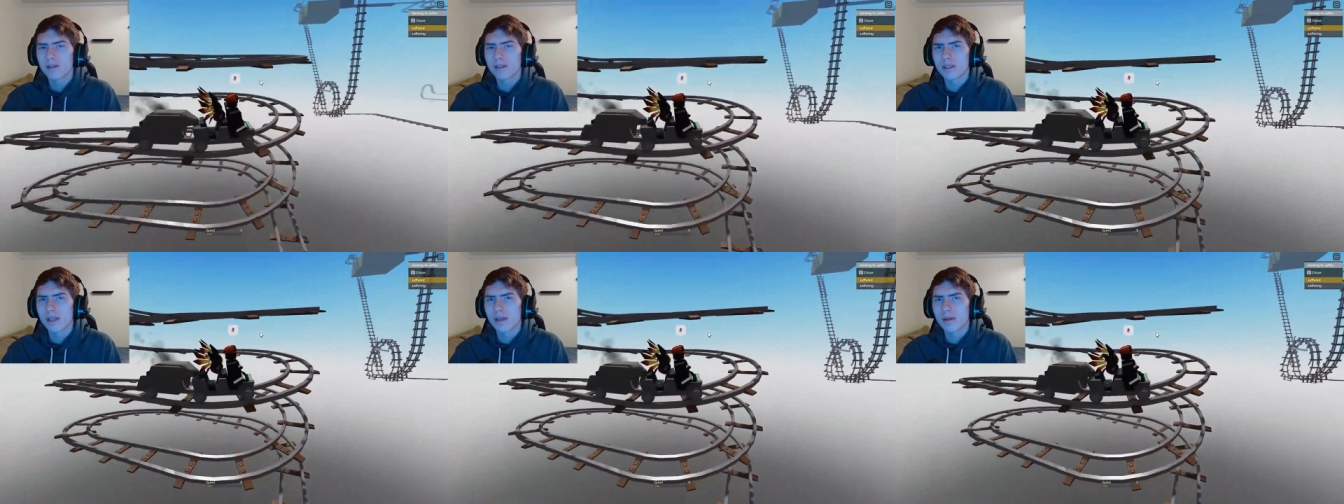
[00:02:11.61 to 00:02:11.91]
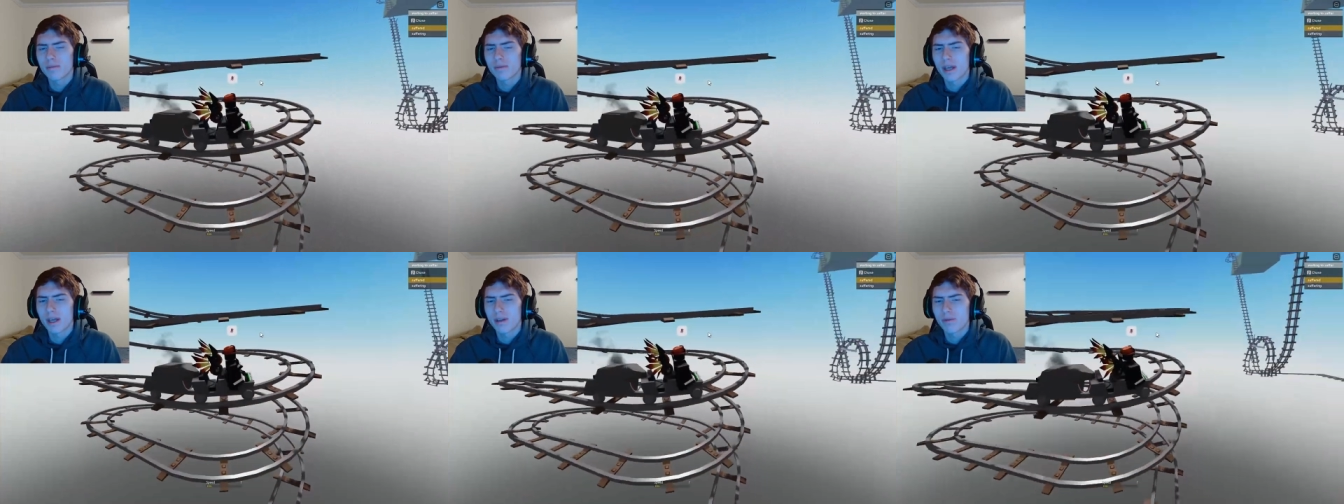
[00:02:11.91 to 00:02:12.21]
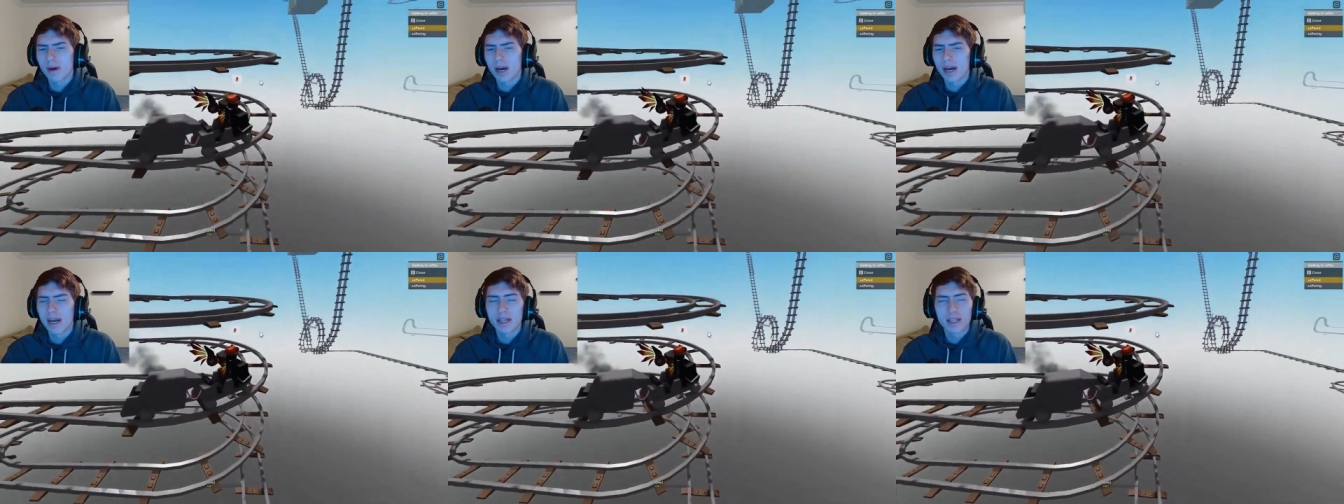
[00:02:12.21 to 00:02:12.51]
tape that you
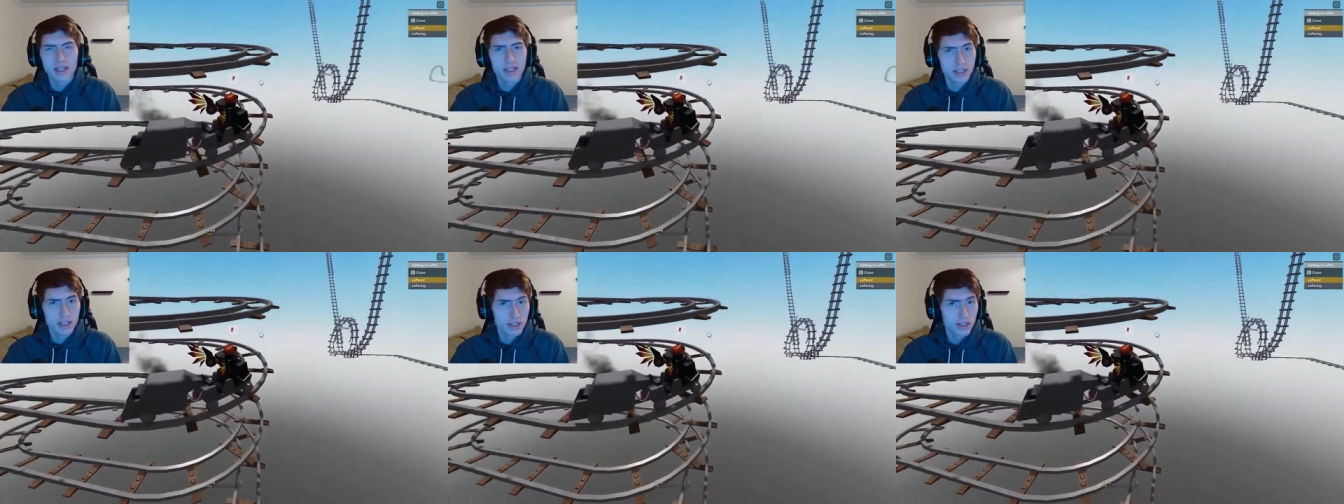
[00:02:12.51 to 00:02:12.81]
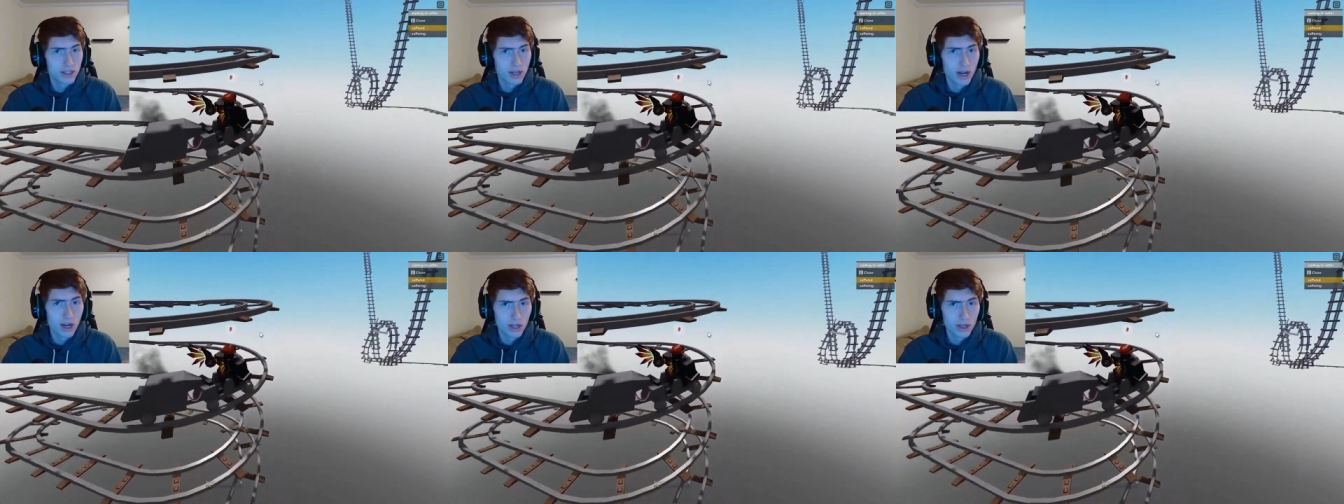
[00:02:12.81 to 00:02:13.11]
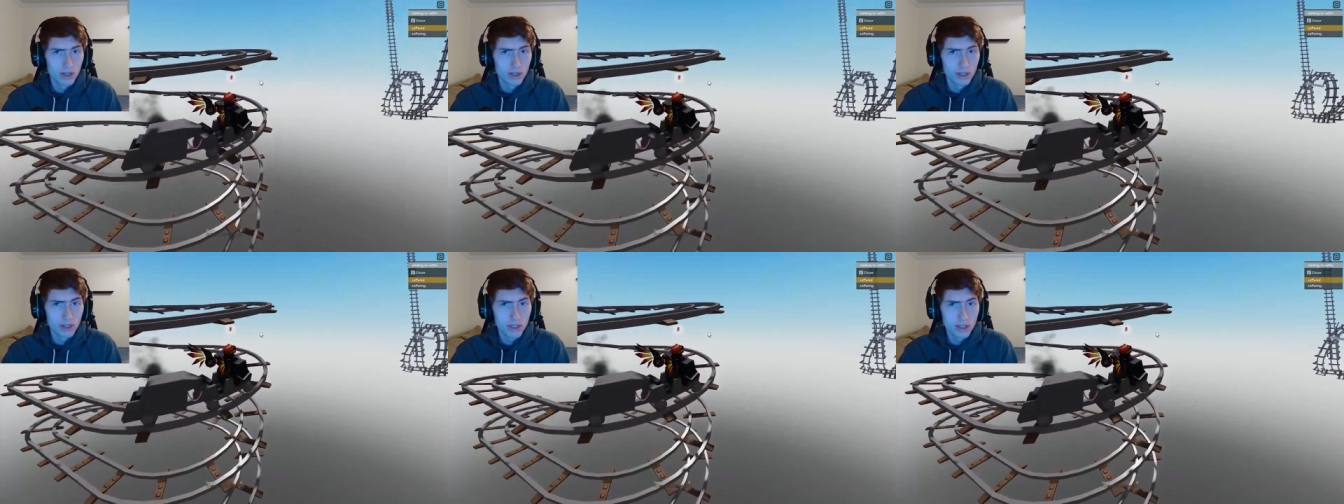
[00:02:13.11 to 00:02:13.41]
buy at like the
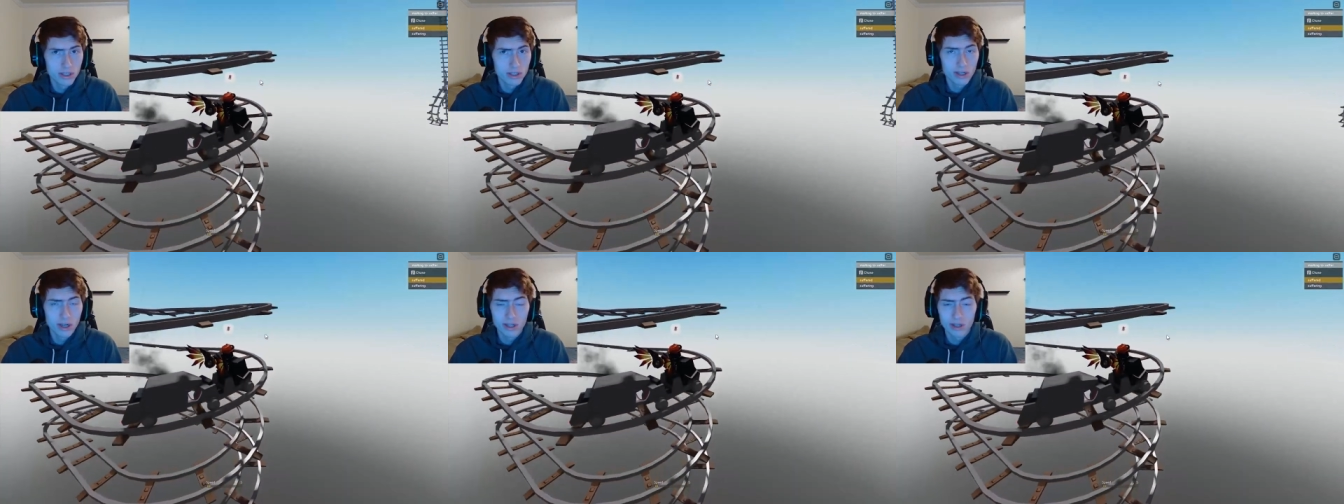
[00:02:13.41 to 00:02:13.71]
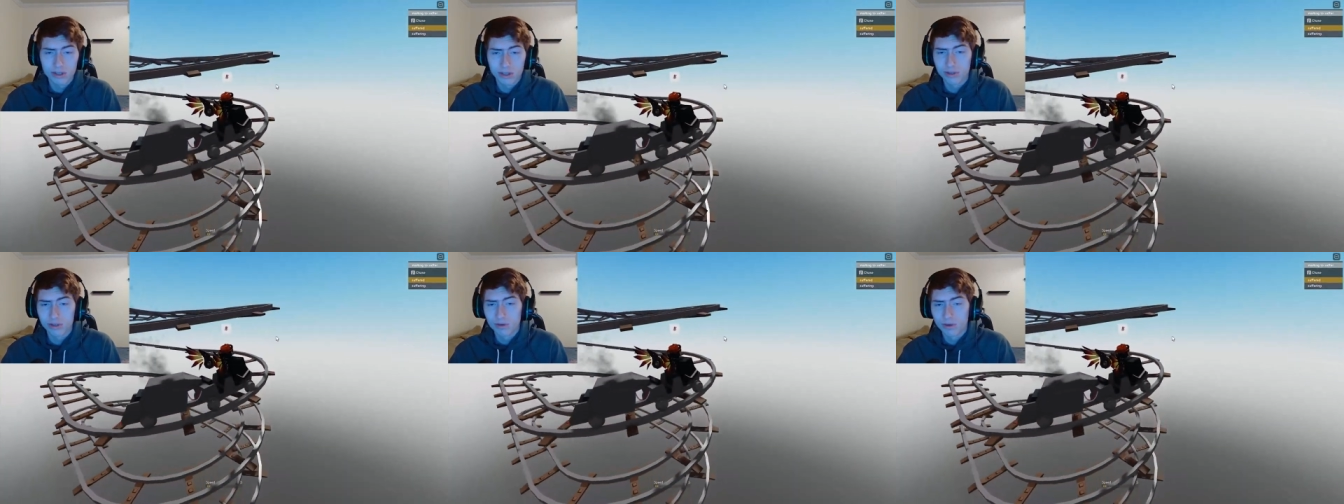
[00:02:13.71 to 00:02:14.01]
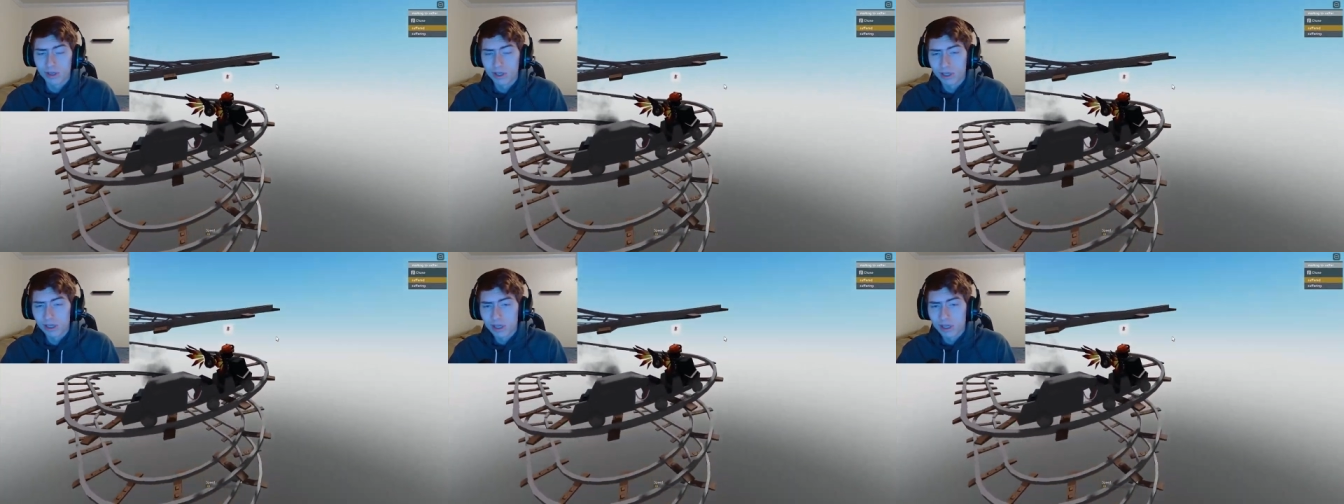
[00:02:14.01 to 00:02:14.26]
dollar dollar store.